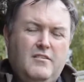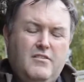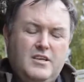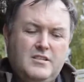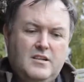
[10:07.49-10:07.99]

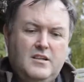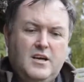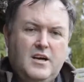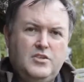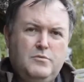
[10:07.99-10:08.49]
these
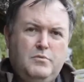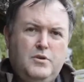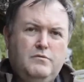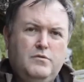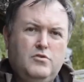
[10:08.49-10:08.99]
large,
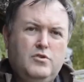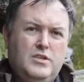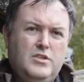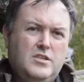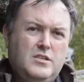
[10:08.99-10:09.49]
beautiful
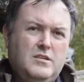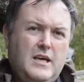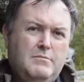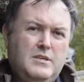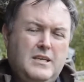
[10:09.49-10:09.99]
creatures
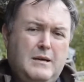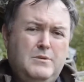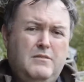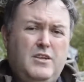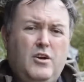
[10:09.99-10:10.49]
kept in
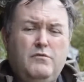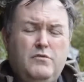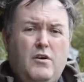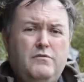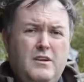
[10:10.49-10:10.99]
captivity,
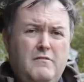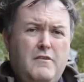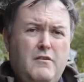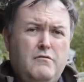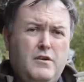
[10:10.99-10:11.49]
often in
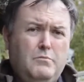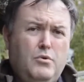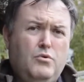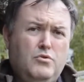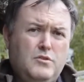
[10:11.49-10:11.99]
very, very
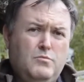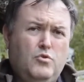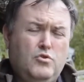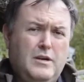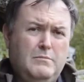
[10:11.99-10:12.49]
poor, small,
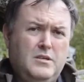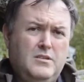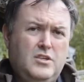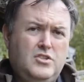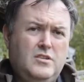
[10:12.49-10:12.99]
cramped
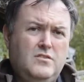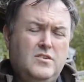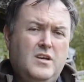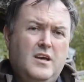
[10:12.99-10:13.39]
conditions,